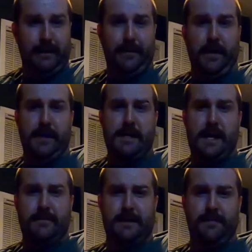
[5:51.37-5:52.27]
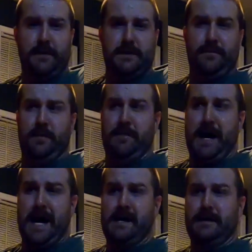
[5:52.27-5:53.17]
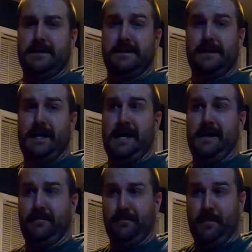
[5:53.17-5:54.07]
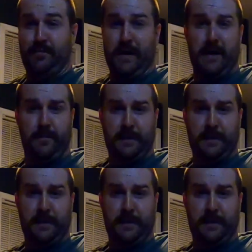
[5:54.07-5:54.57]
think that I'm supposed to put my hands in a prayer